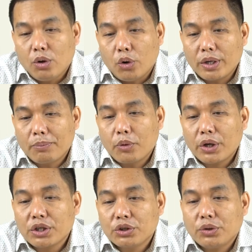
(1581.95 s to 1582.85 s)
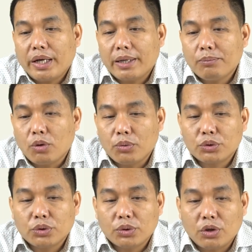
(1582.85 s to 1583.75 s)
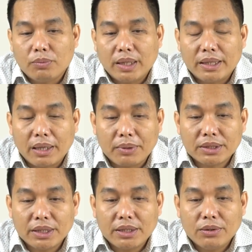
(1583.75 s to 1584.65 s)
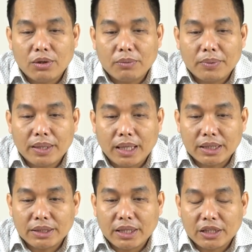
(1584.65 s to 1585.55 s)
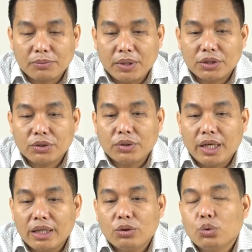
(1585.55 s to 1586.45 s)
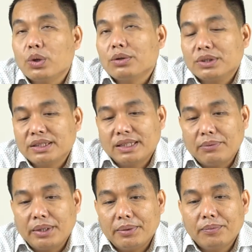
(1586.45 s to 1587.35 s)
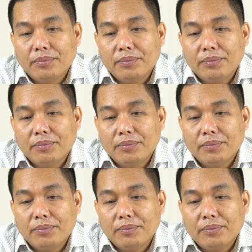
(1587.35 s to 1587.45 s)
on the protection and promotion of the diversity of cultural expression in 2007.